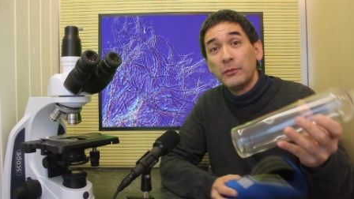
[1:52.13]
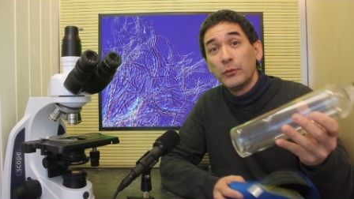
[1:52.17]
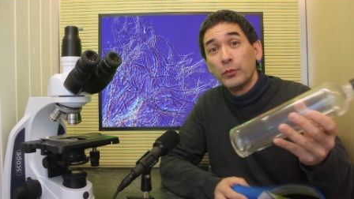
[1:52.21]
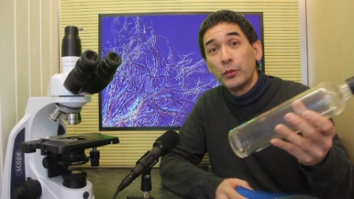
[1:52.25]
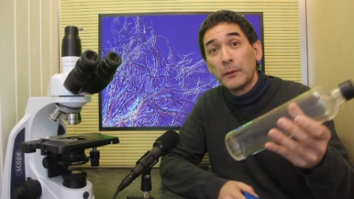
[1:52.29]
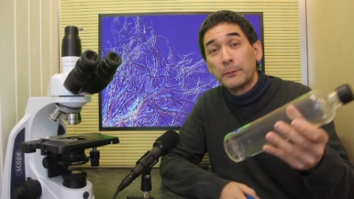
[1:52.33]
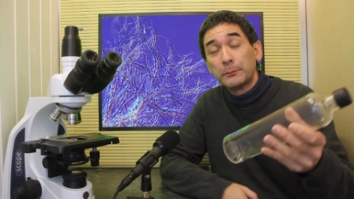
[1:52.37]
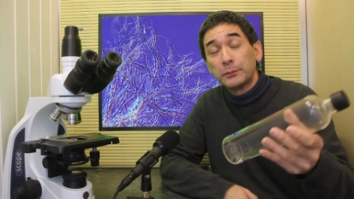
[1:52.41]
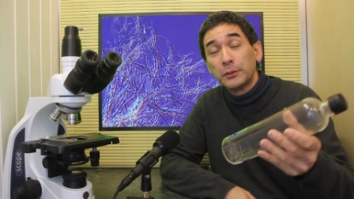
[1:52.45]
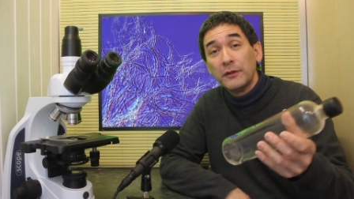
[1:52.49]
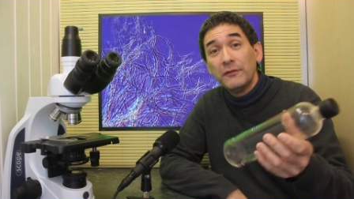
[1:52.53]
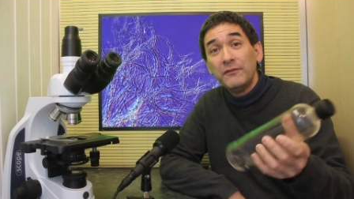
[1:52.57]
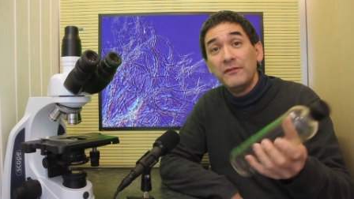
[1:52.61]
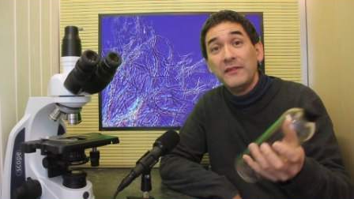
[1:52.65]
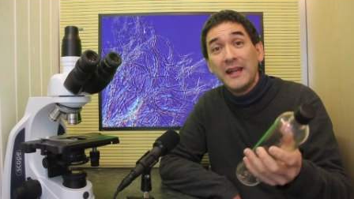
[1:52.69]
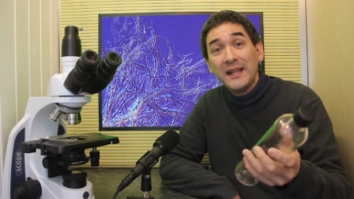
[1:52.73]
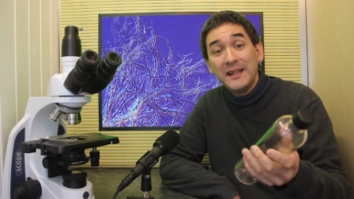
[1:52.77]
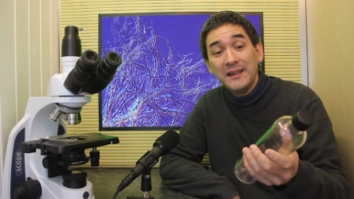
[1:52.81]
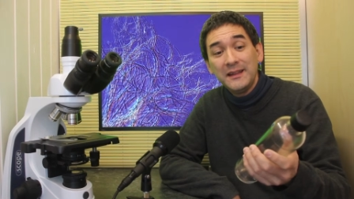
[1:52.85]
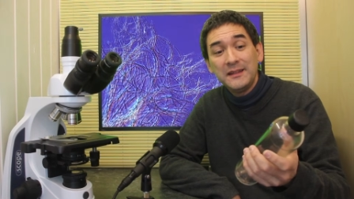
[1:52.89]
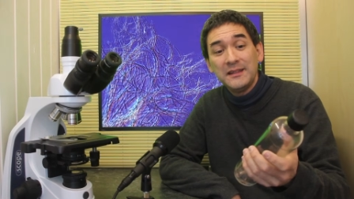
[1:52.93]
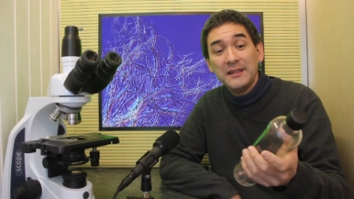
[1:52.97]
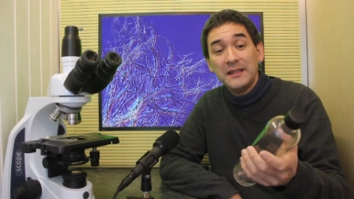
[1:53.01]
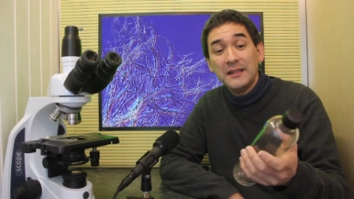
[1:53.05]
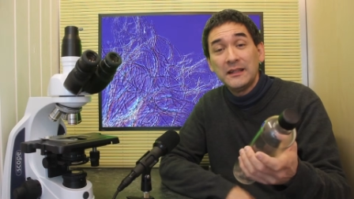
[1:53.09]
we're
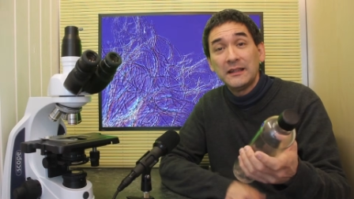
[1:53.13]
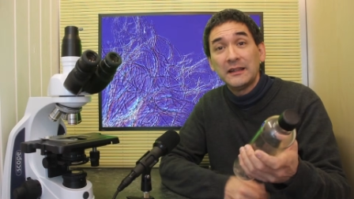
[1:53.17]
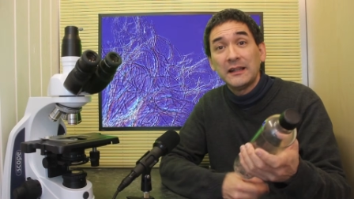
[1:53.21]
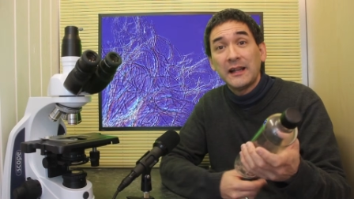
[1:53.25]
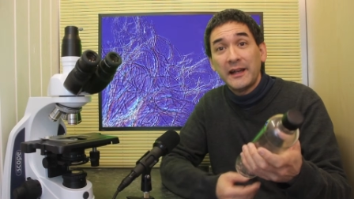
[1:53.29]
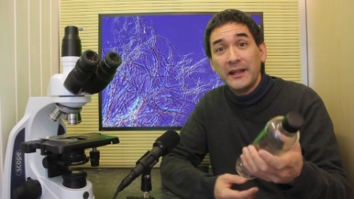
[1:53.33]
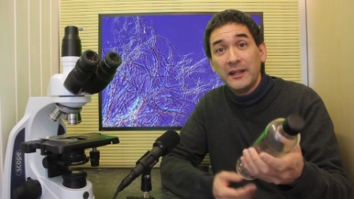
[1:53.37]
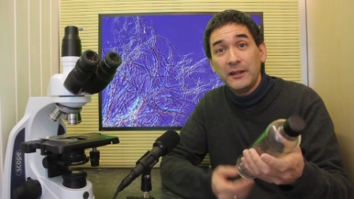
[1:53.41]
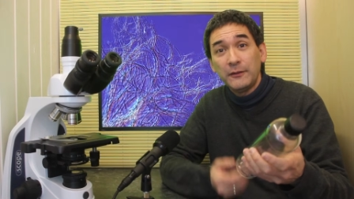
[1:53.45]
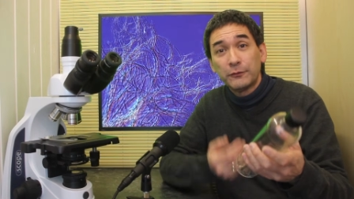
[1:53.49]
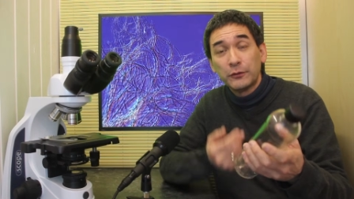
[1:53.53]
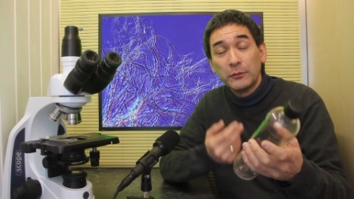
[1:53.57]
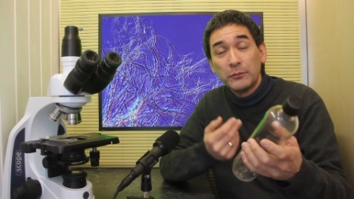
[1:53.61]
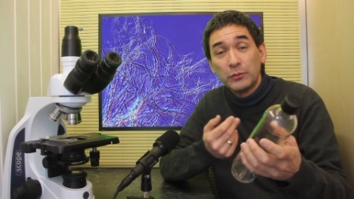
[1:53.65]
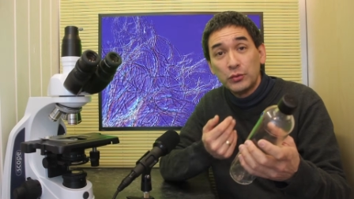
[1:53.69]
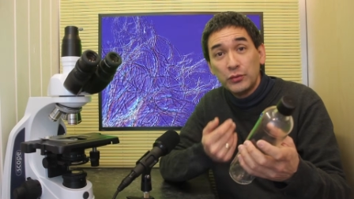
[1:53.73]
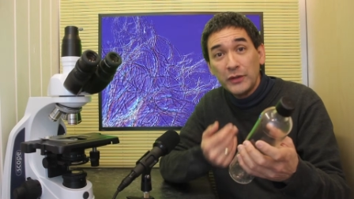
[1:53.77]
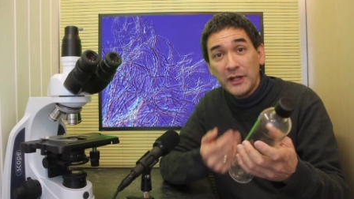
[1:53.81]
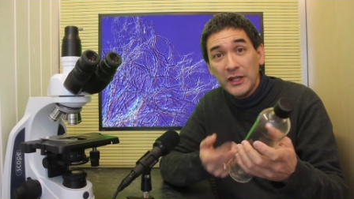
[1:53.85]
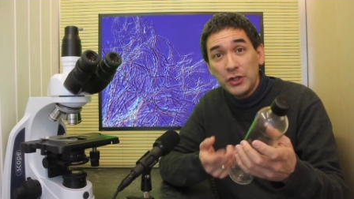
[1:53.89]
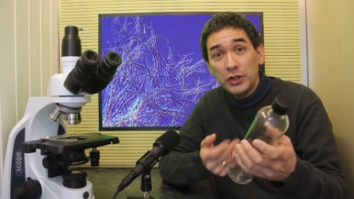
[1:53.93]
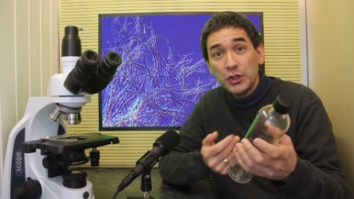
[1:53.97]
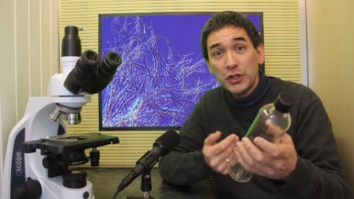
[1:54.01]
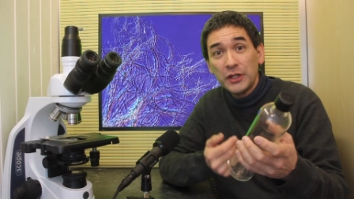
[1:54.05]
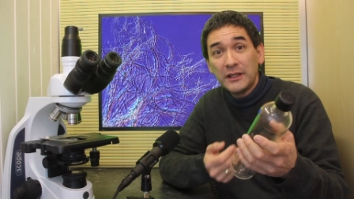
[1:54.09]
preventing light from
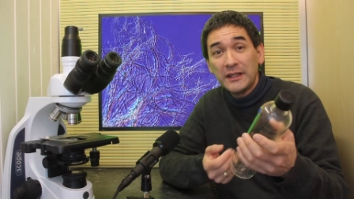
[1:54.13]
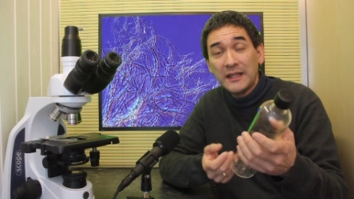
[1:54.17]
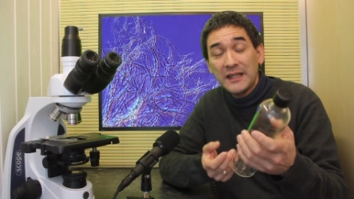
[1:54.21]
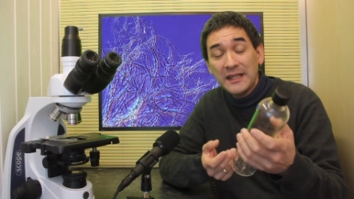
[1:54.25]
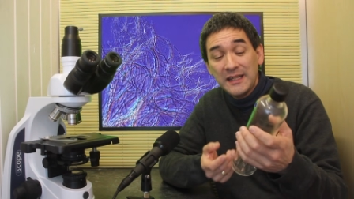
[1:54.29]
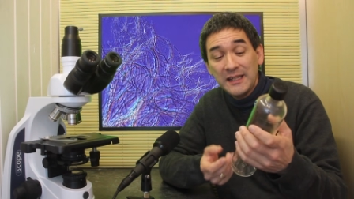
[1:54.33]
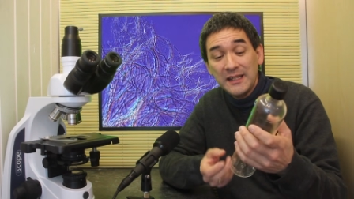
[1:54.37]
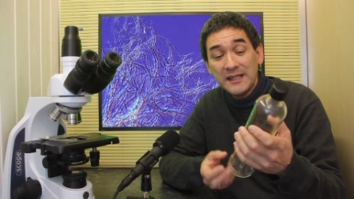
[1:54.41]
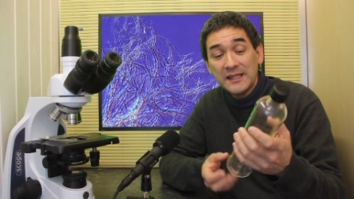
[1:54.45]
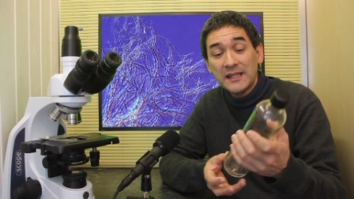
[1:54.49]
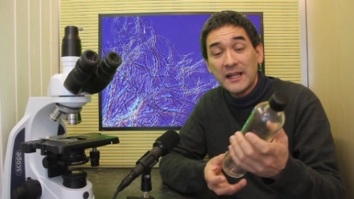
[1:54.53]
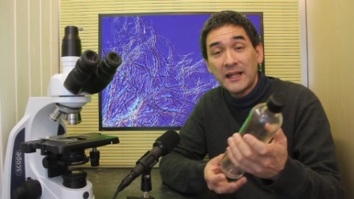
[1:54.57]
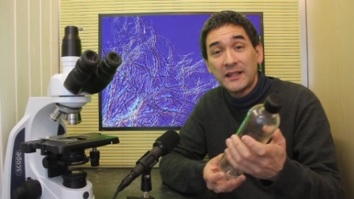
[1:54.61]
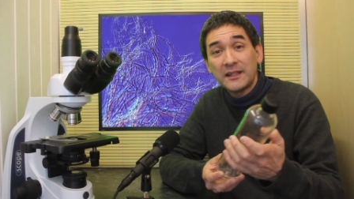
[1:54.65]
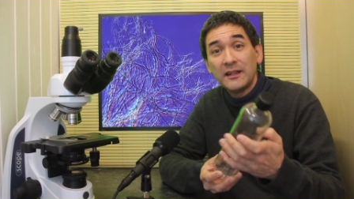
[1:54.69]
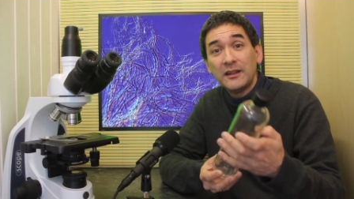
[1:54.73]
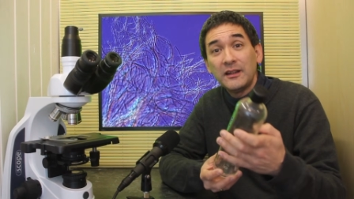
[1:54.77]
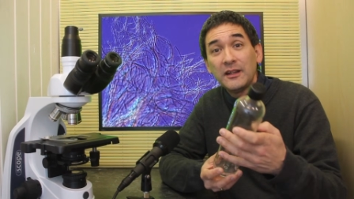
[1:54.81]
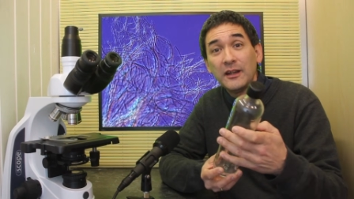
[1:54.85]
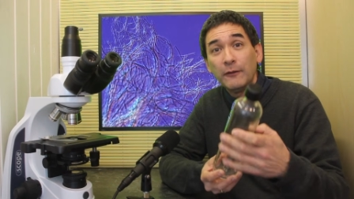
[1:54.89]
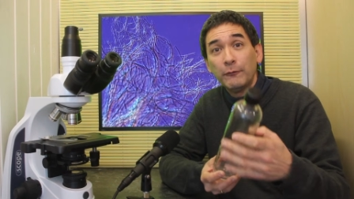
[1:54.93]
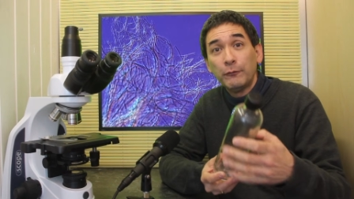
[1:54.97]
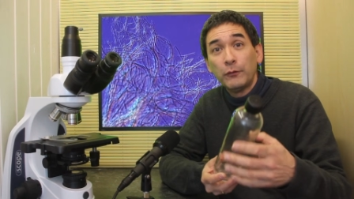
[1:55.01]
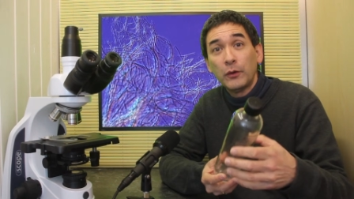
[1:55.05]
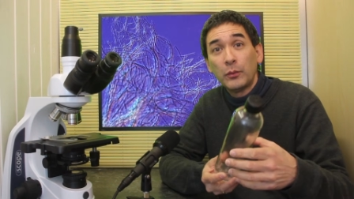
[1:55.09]
reaching the inside,
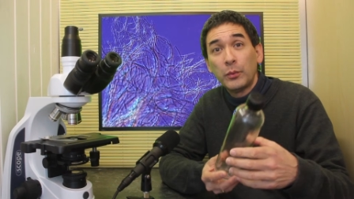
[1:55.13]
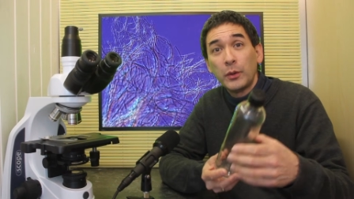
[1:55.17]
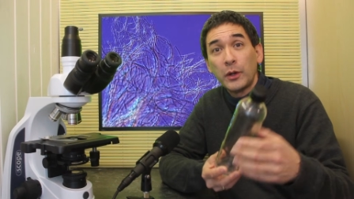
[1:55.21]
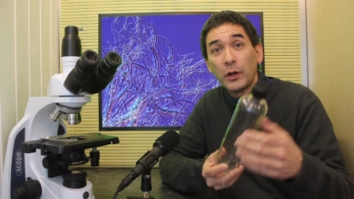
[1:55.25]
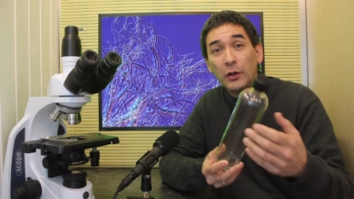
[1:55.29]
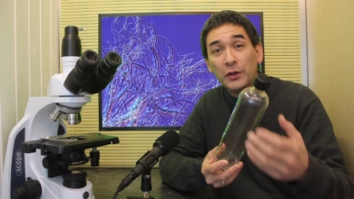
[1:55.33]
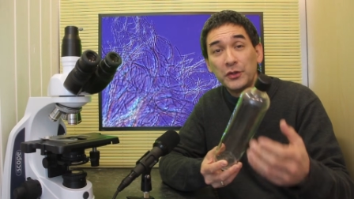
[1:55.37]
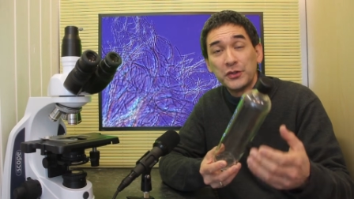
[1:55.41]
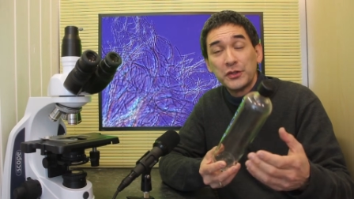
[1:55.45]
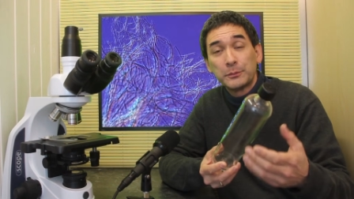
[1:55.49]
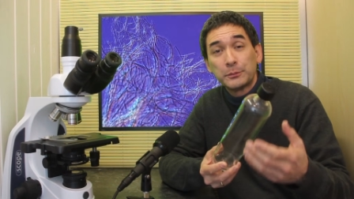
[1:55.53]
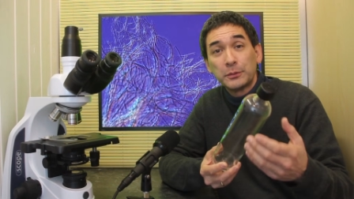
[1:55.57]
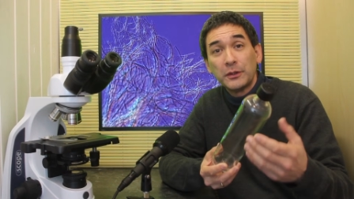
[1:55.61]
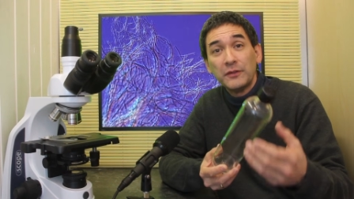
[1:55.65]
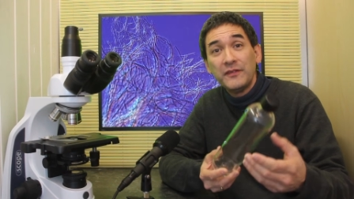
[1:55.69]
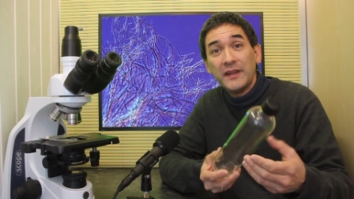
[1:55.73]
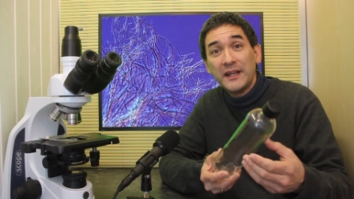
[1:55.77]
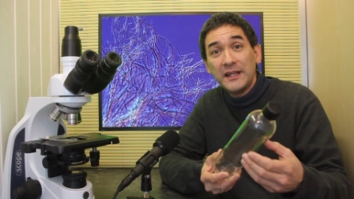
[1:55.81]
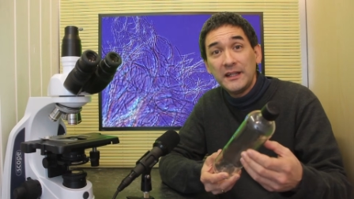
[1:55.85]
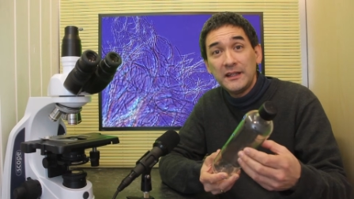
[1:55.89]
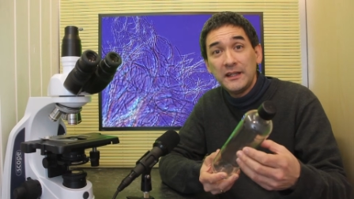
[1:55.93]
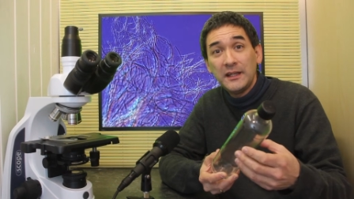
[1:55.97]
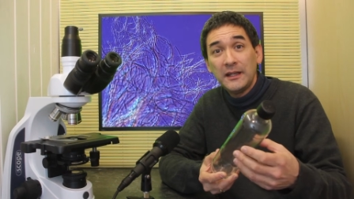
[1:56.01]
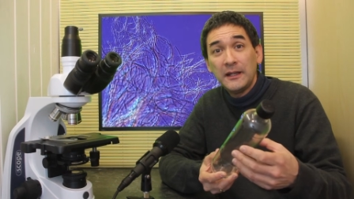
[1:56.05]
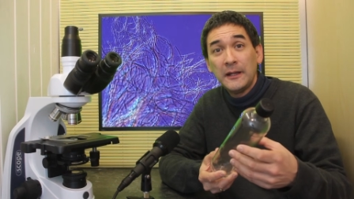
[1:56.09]
and therefore we're also
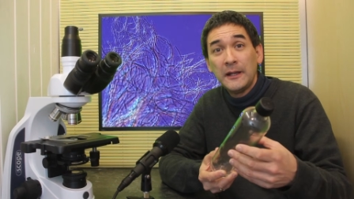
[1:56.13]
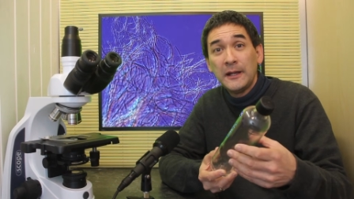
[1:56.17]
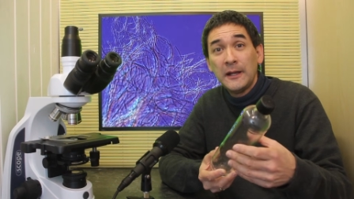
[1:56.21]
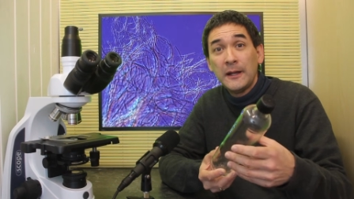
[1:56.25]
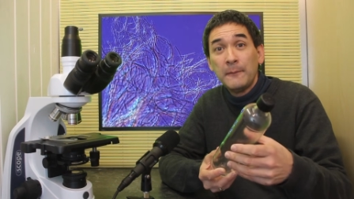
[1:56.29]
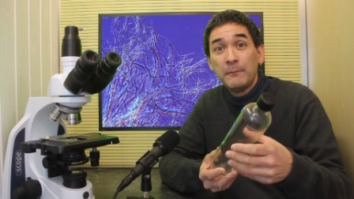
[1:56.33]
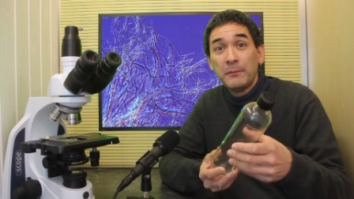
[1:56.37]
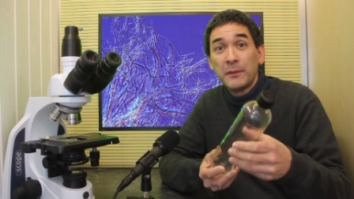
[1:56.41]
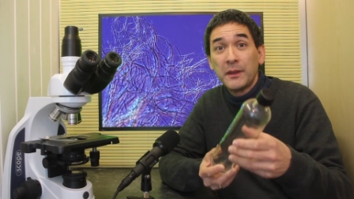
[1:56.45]
preventing